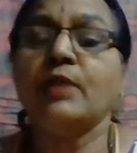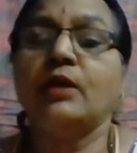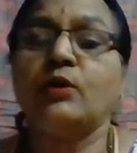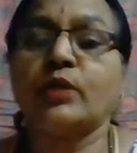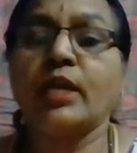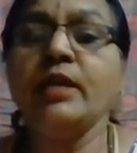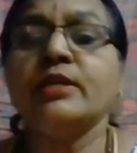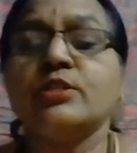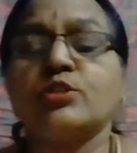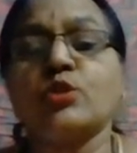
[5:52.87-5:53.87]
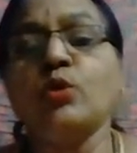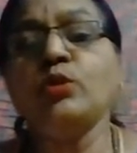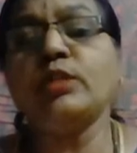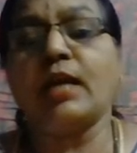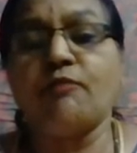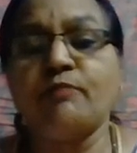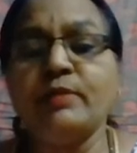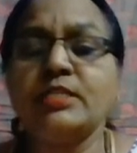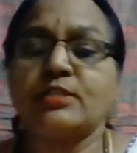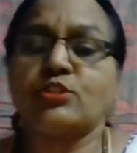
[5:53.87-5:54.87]
Okay, so the
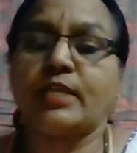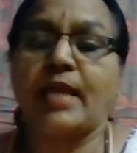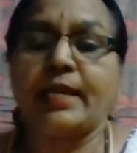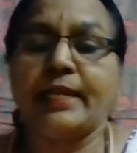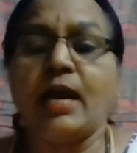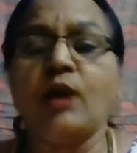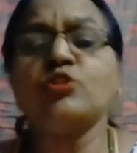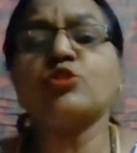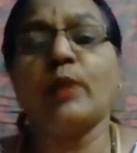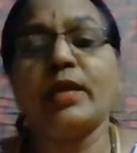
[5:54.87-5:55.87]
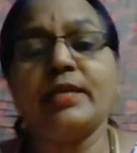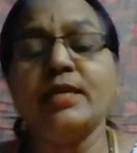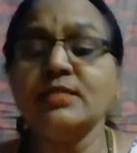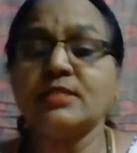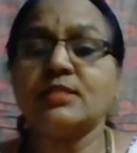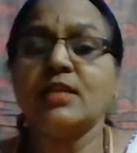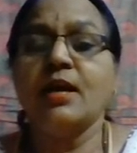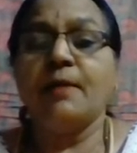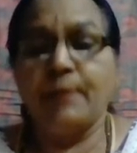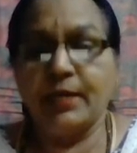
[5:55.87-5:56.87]
government has to carry out various
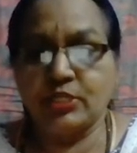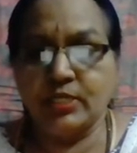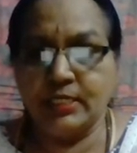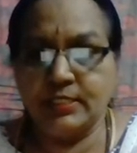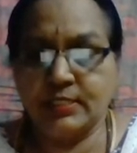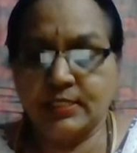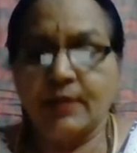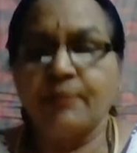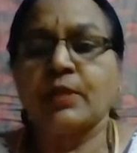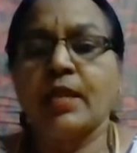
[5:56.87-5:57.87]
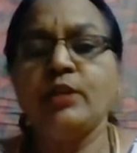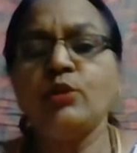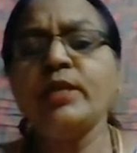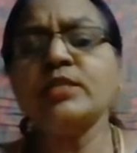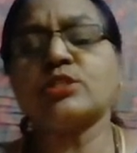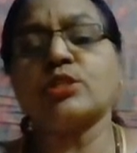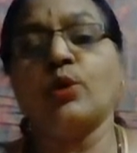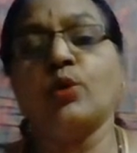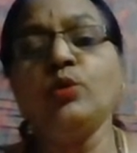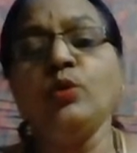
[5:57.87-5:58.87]
measures. In doing
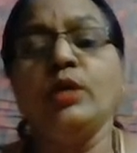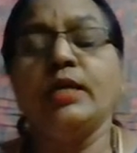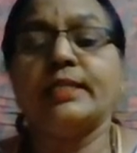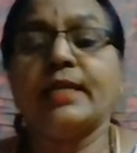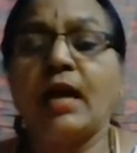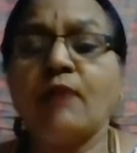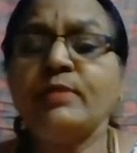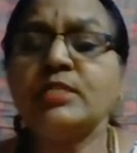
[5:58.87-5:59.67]
so, the government